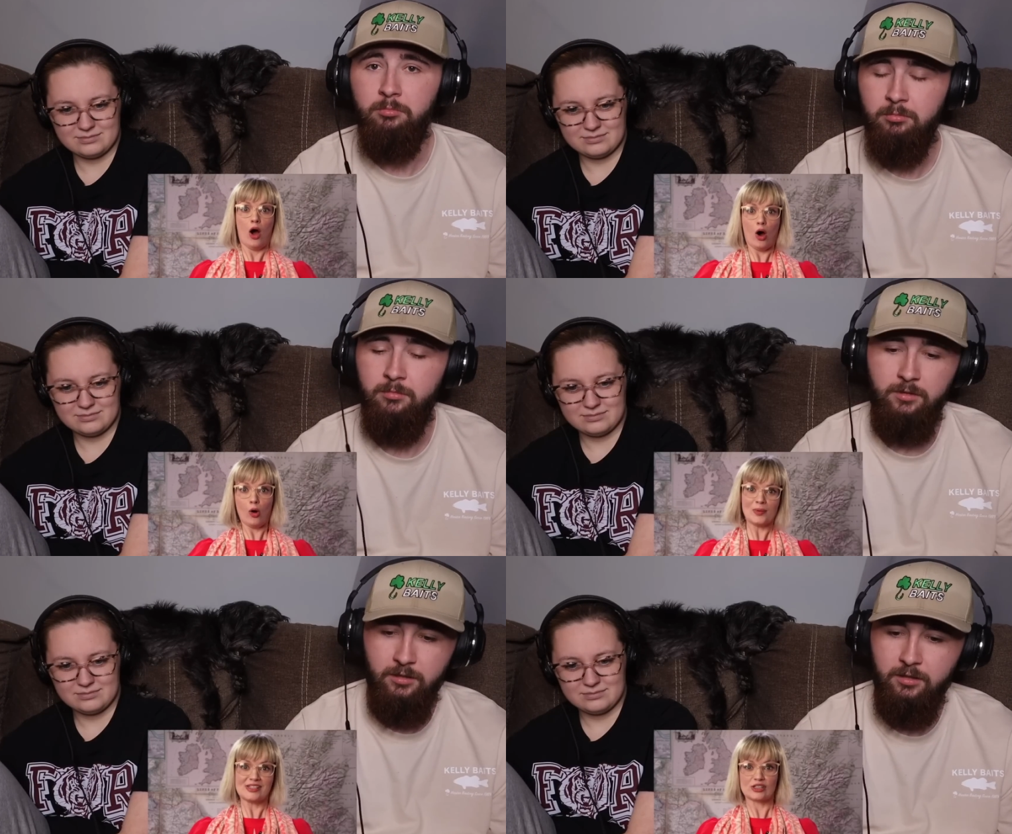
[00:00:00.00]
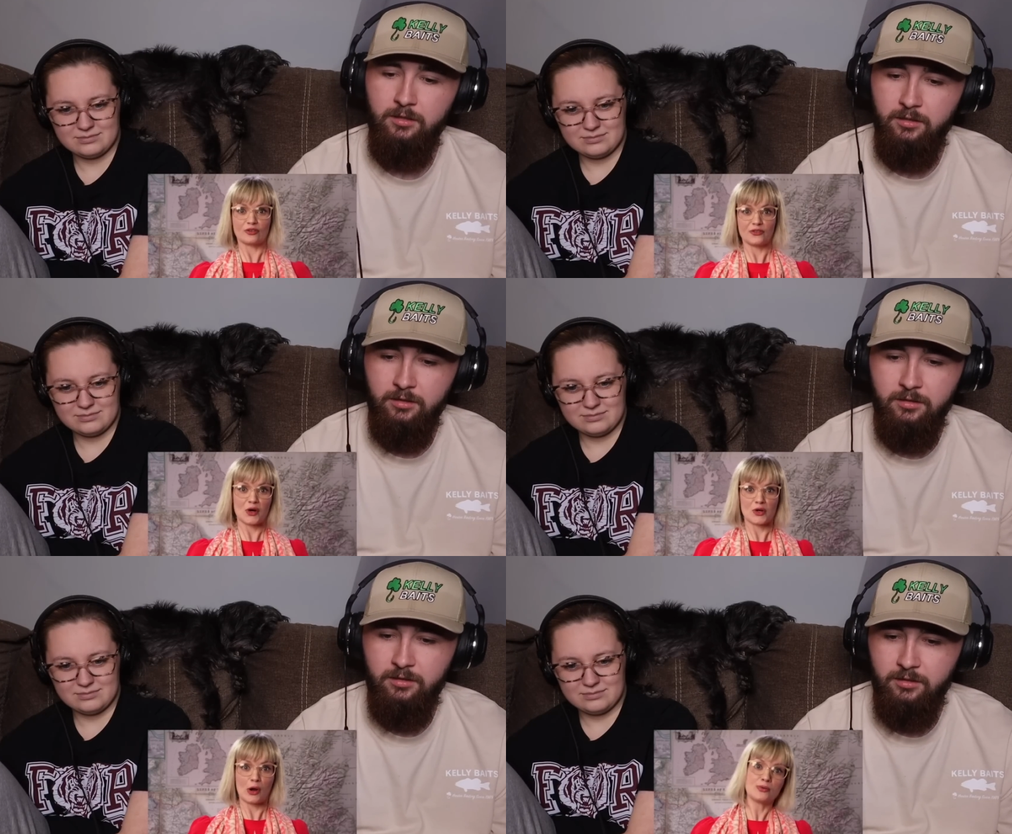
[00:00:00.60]
Speaker 1: oh, Mr.
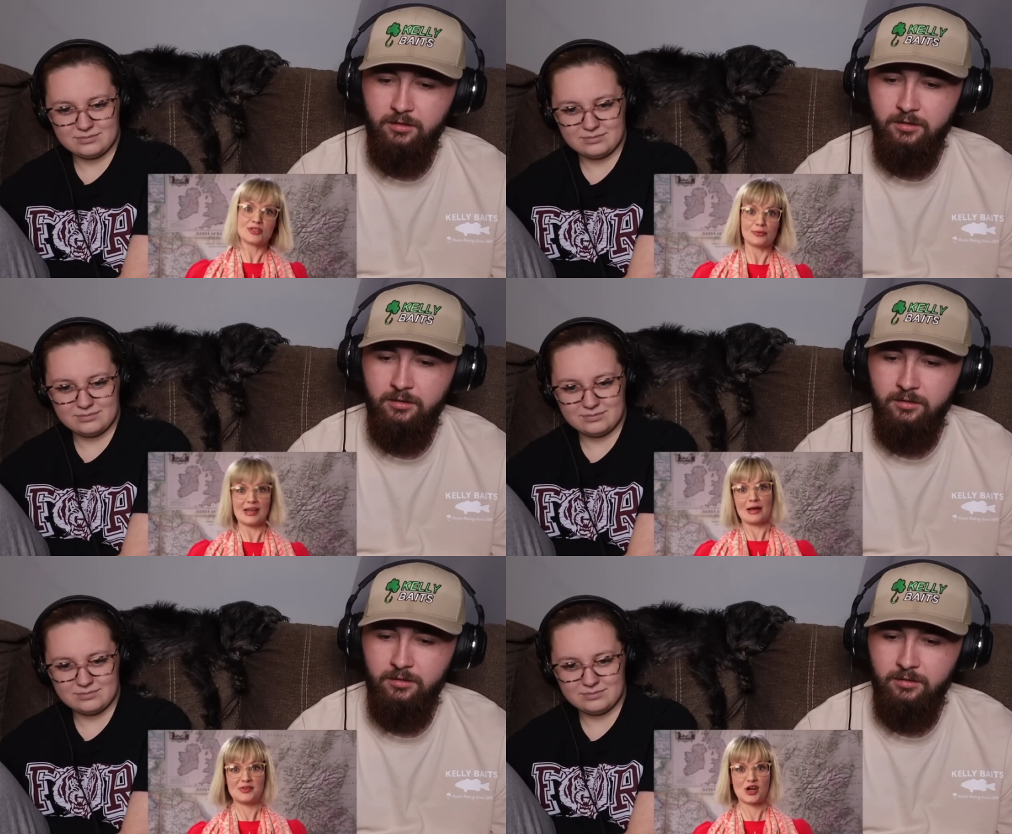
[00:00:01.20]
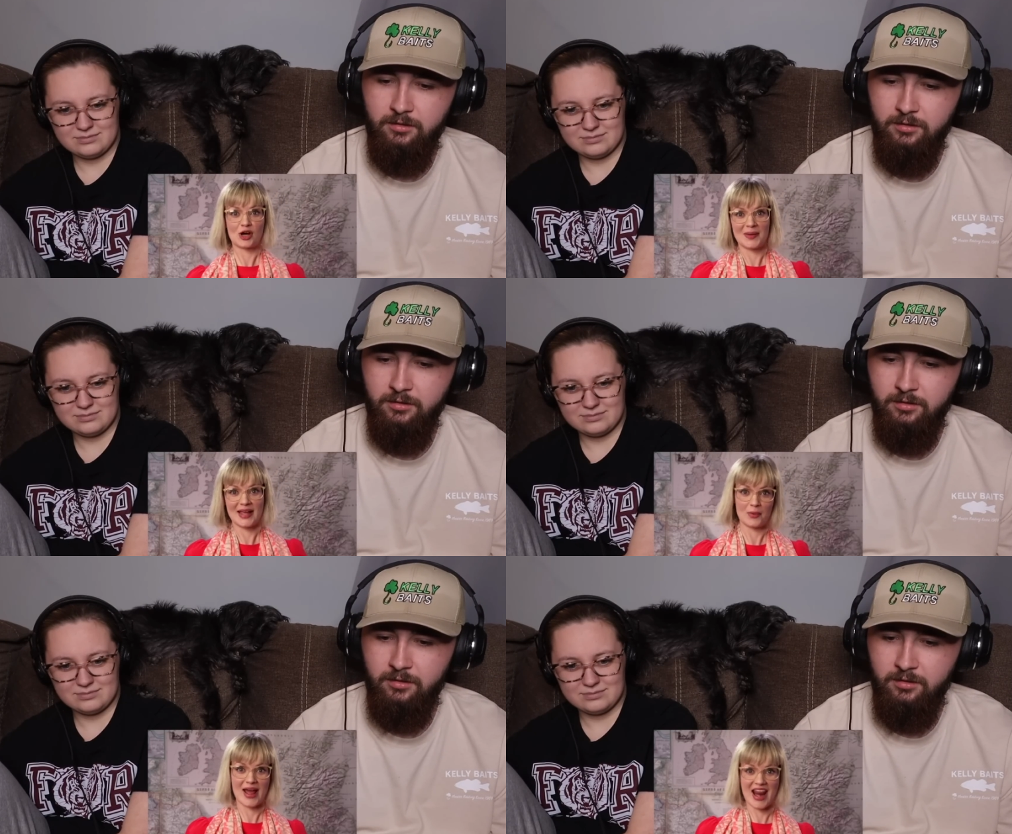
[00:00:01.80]
Frodo, don't let him turn me
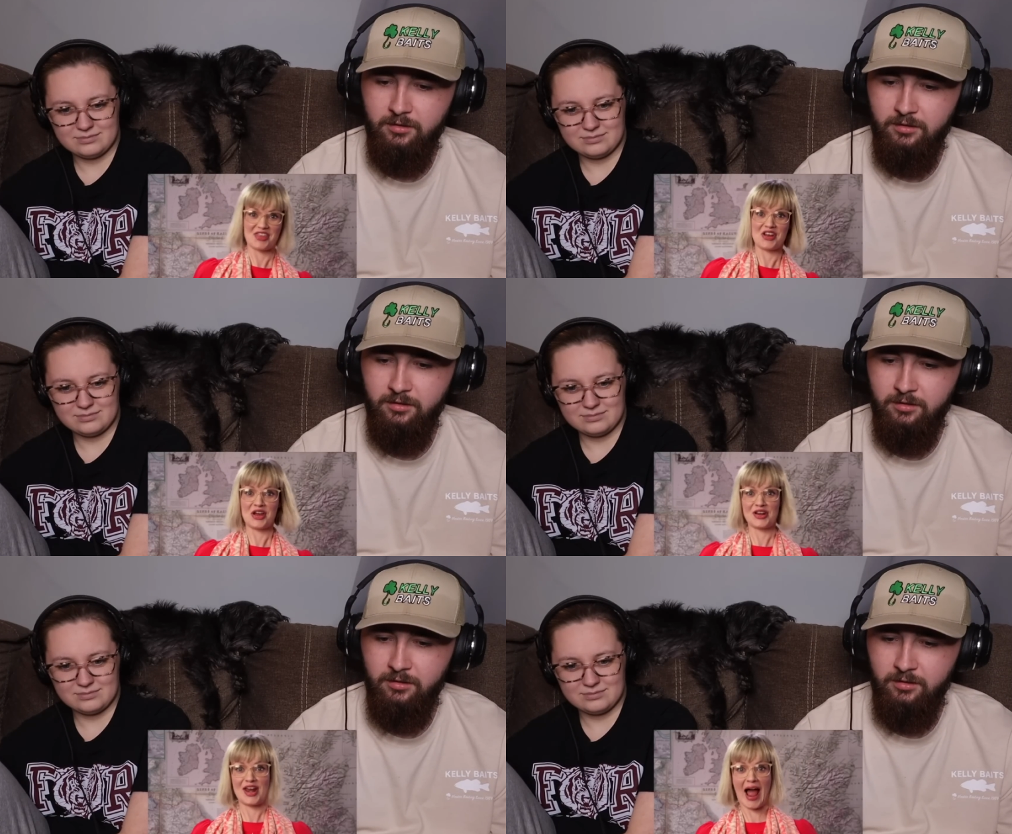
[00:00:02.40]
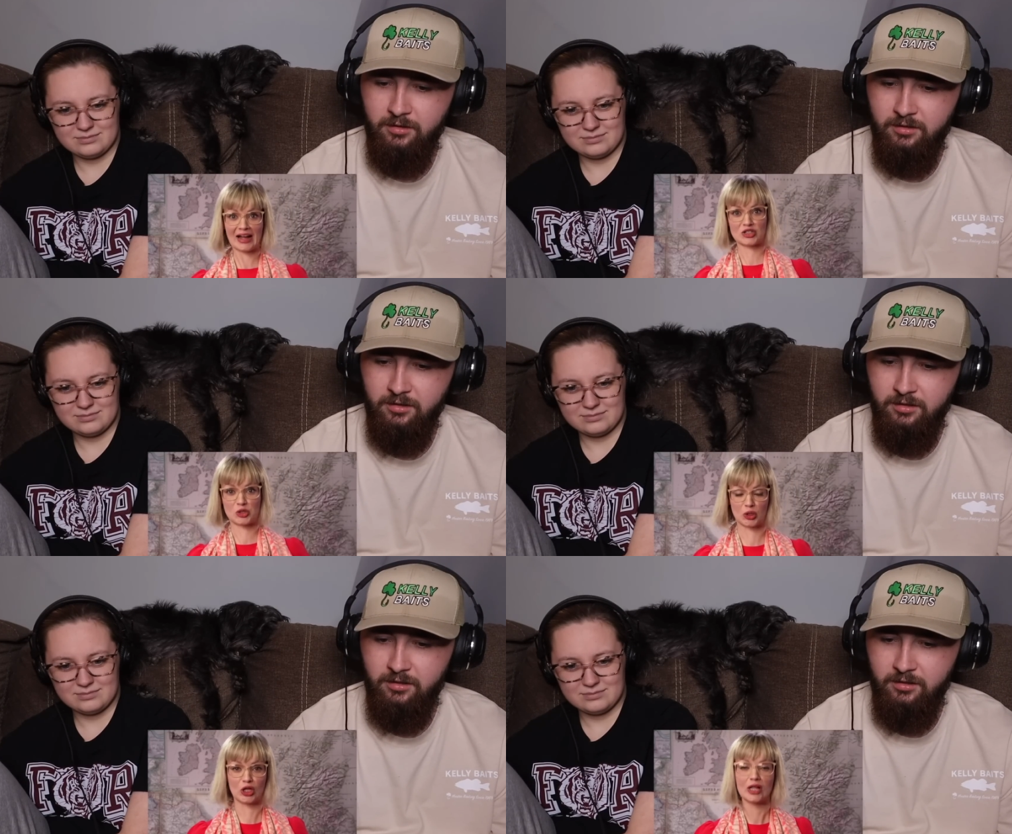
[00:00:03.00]
into anything
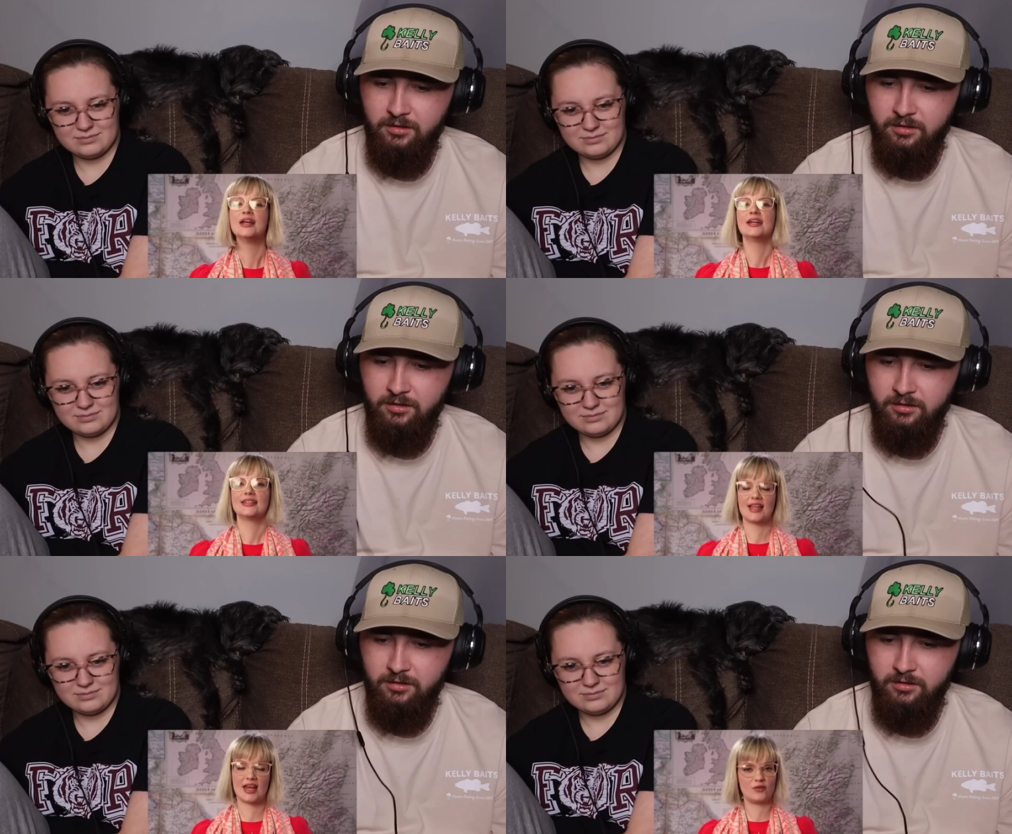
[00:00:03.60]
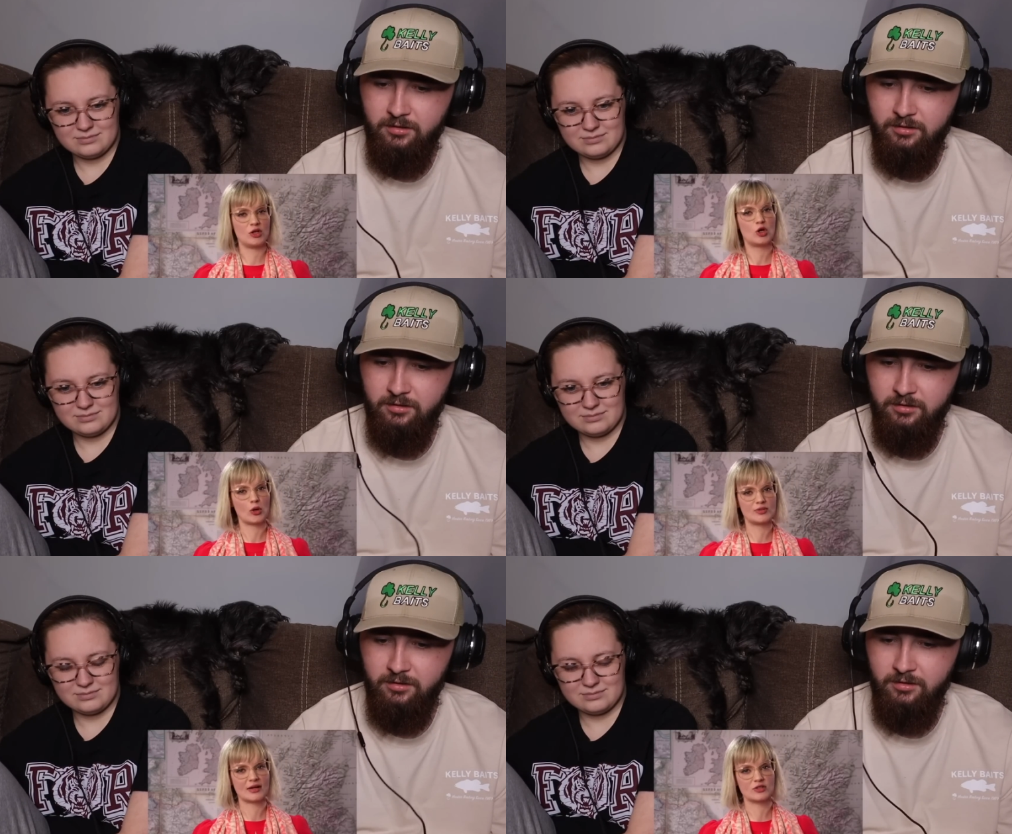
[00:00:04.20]
unnatural. And then when you
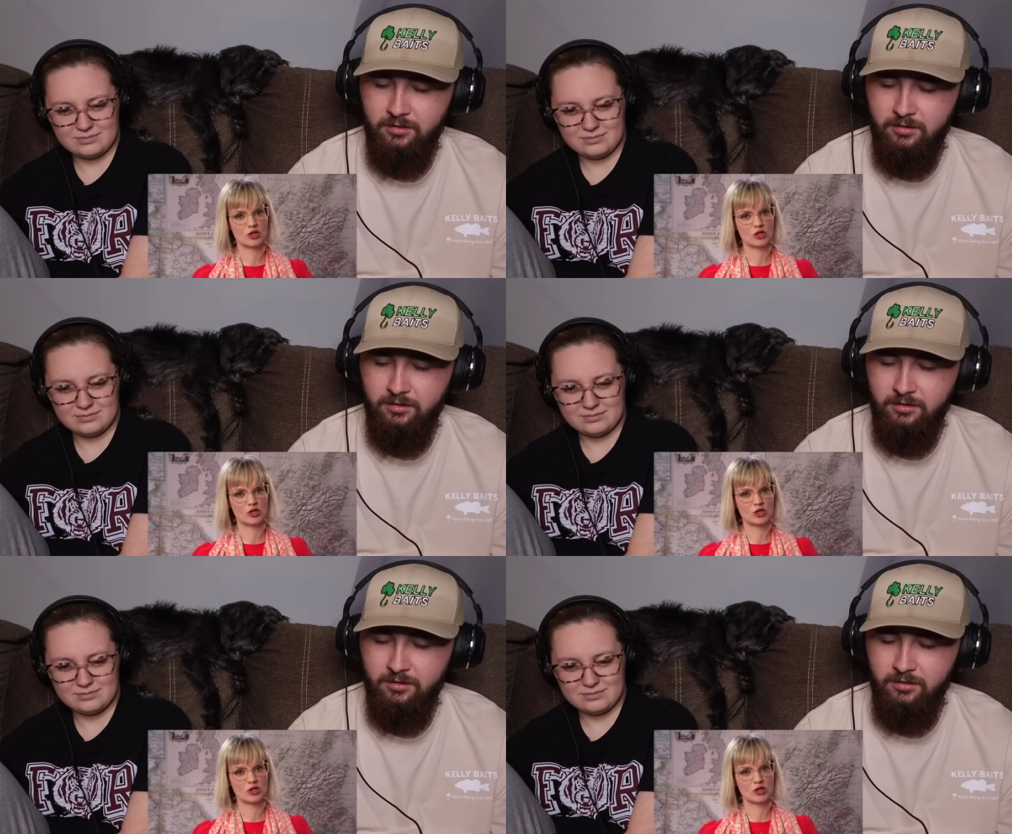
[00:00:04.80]
go down